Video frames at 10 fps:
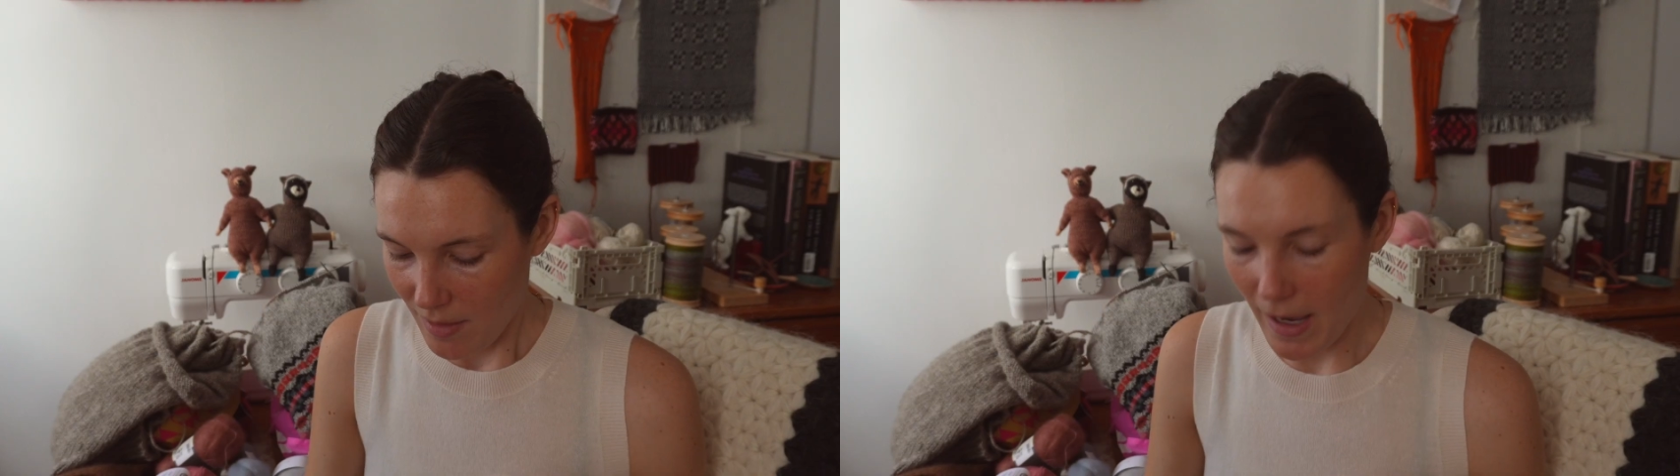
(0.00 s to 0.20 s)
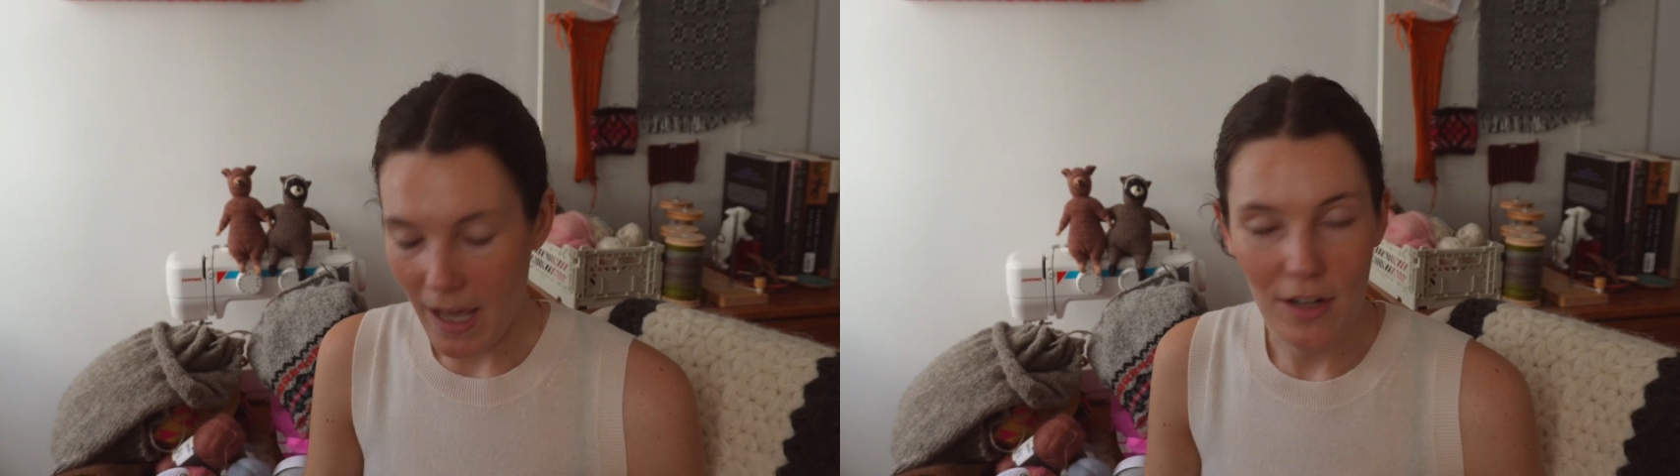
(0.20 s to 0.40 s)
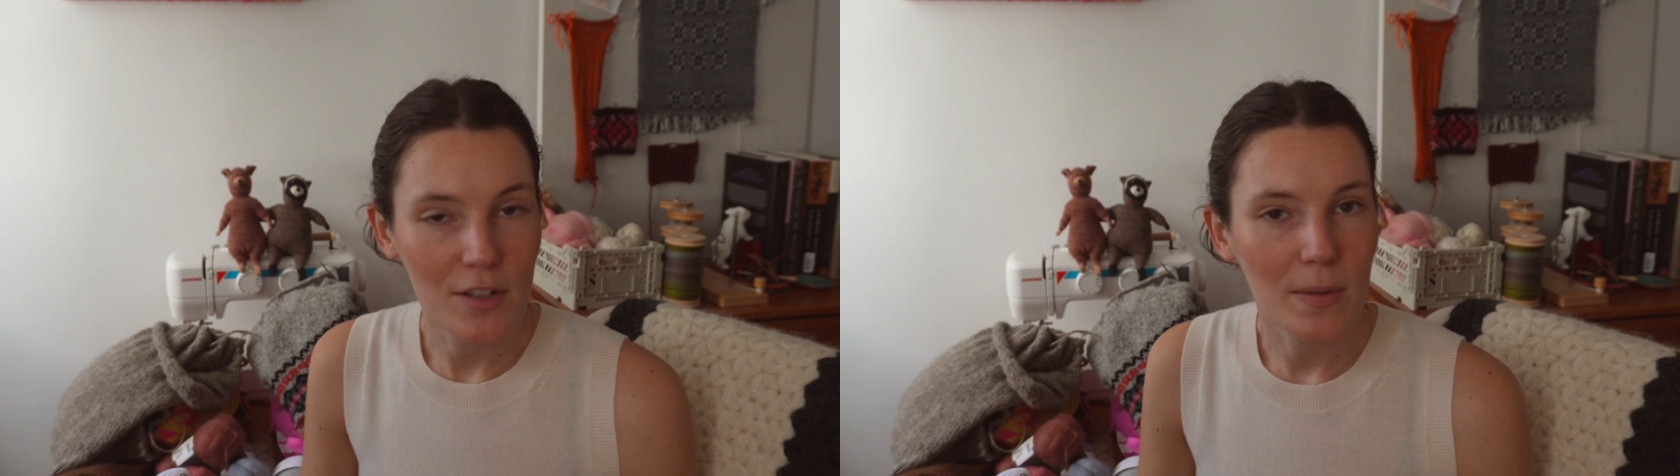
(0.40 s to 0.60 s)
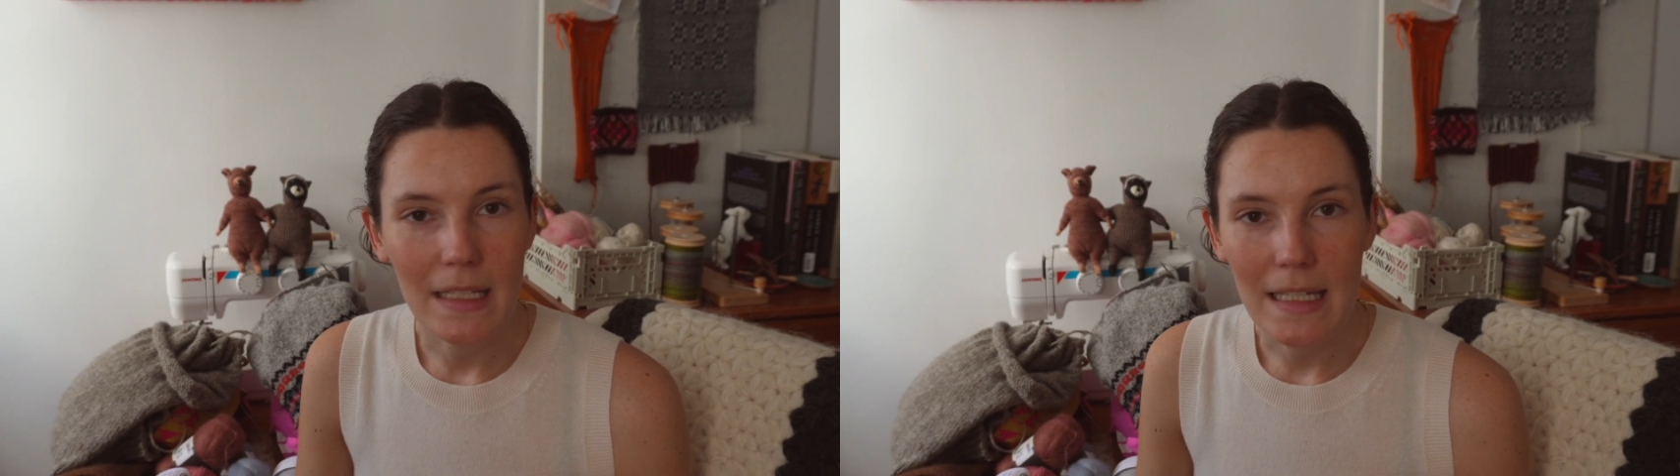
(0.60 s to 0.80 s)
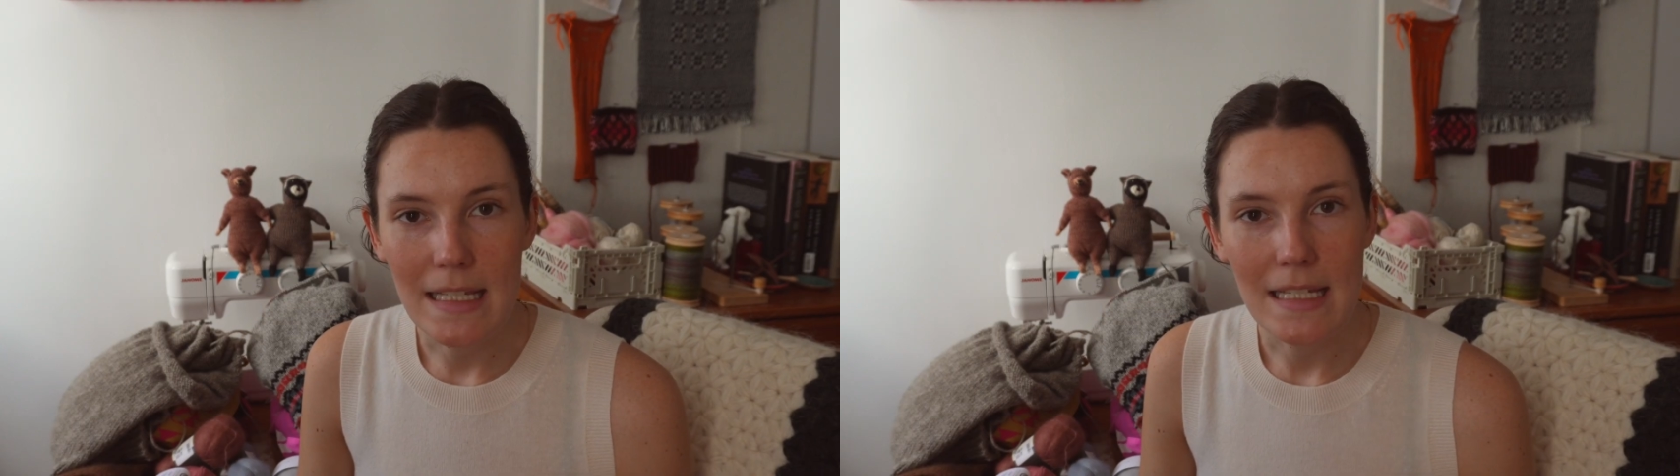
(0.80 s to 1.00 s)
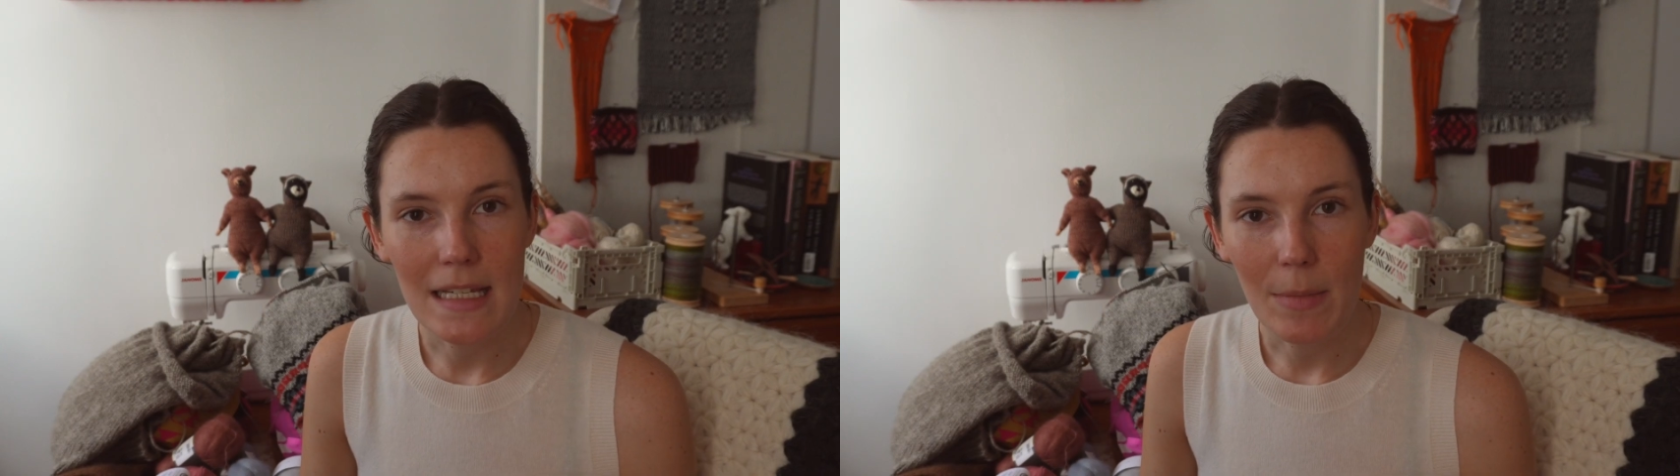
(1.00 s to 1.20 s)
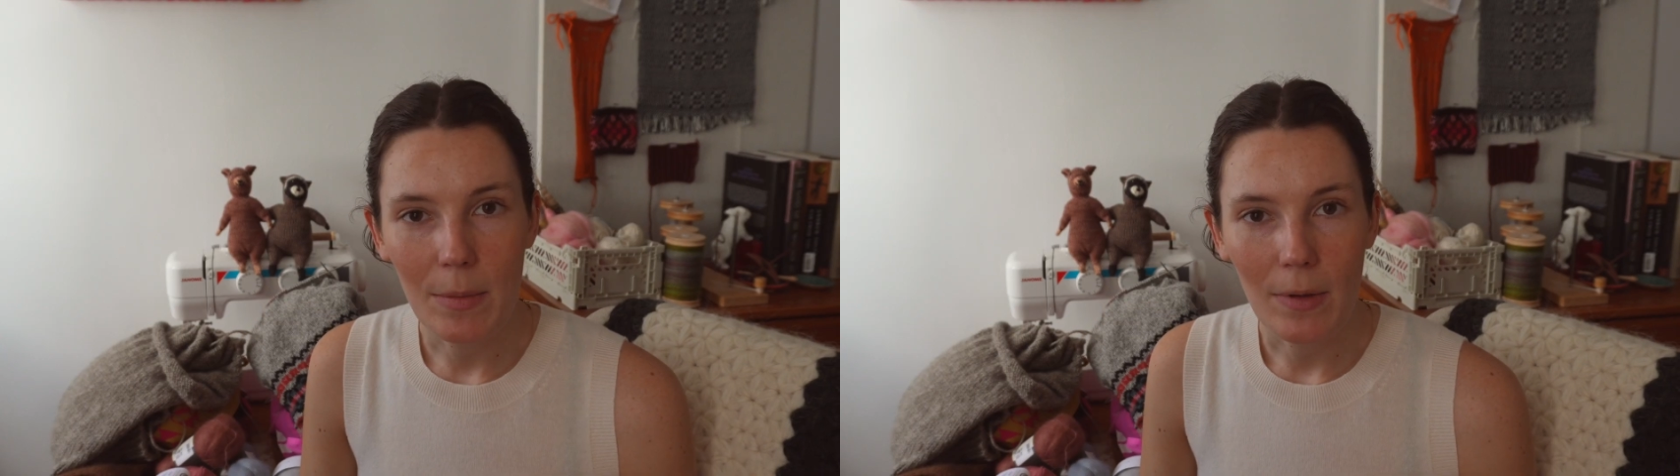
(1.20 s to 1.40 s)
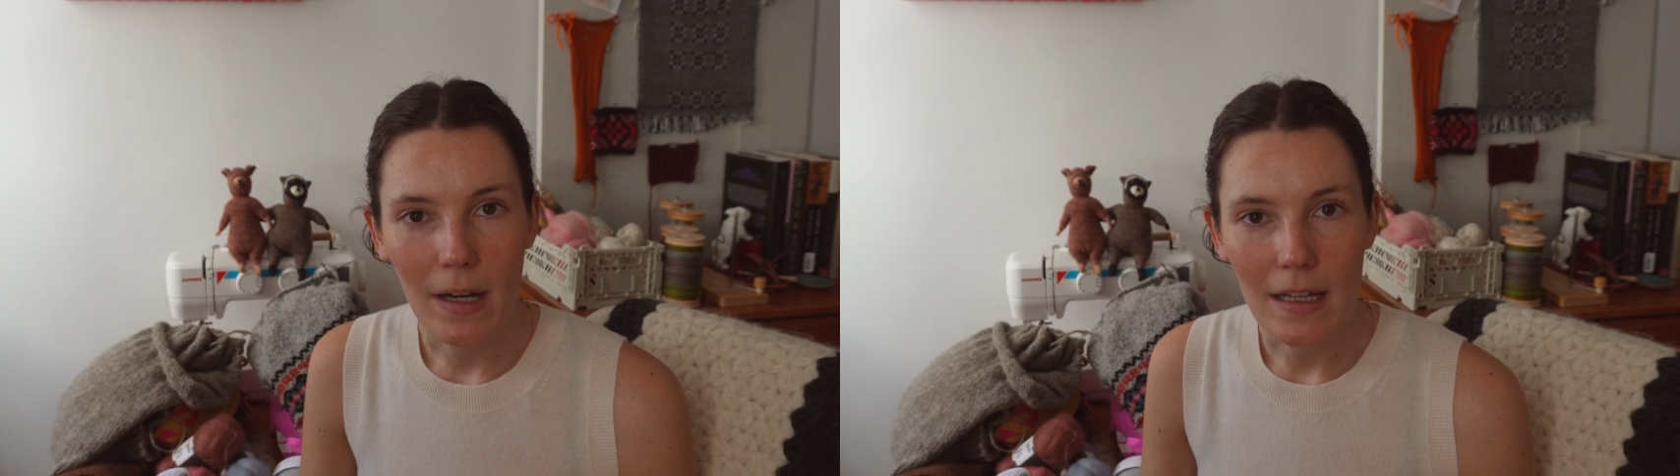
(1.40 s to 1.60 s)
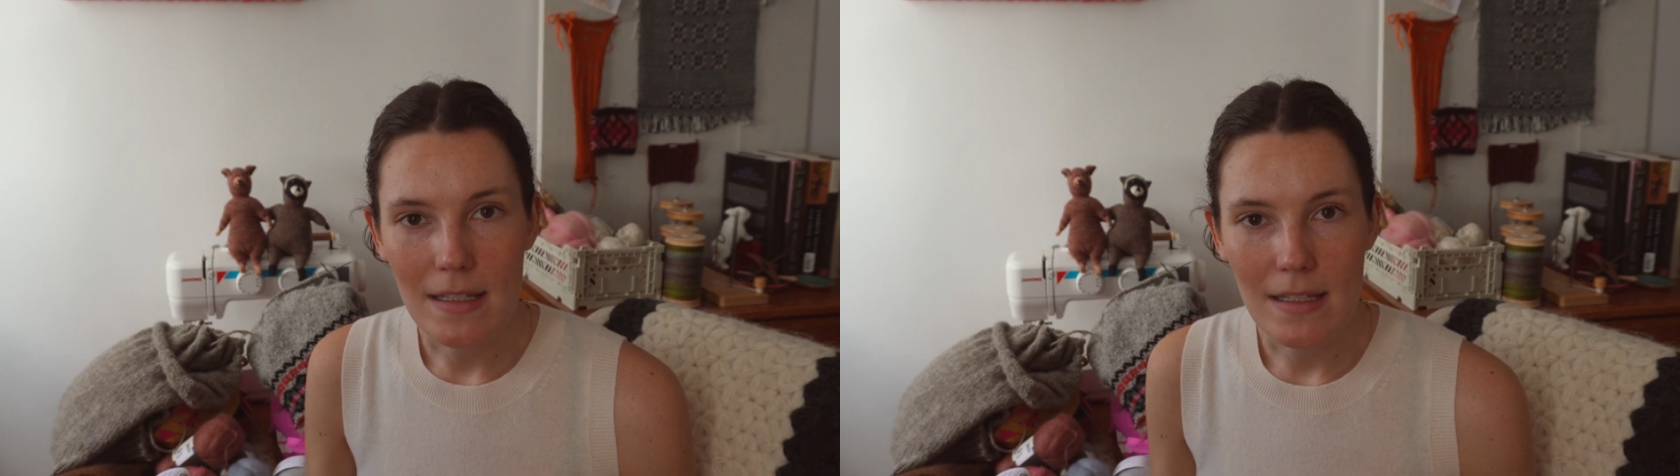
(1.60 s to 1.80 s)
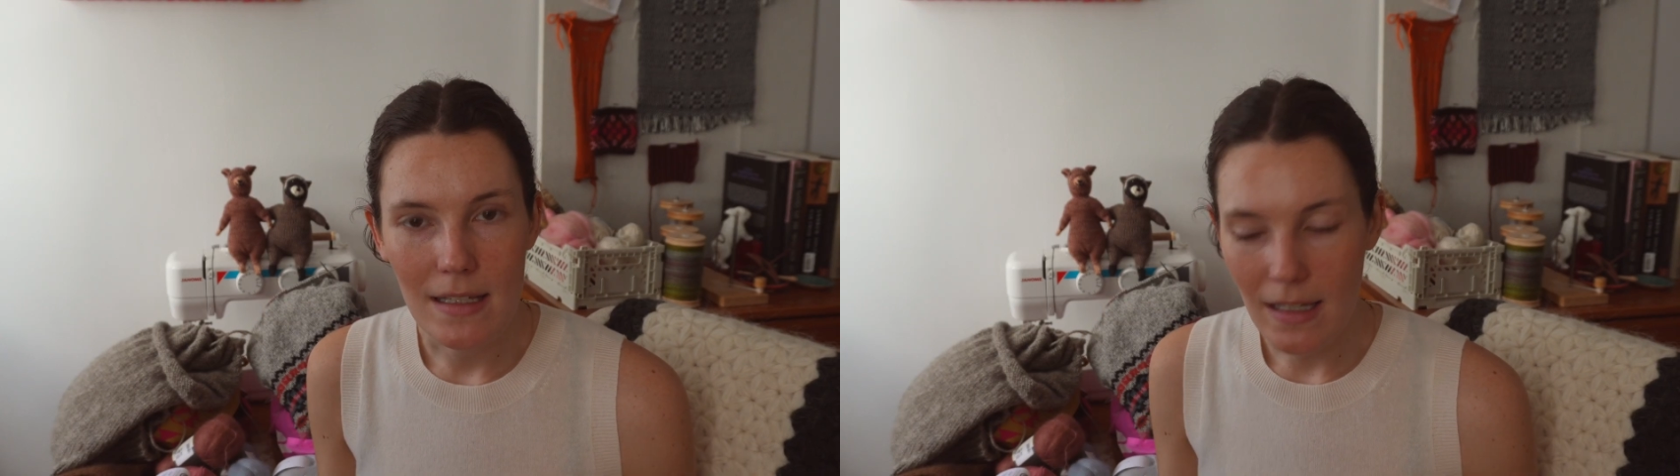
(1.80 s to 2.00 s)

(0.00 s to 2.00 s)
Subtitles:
Pattern's really easy to memorize.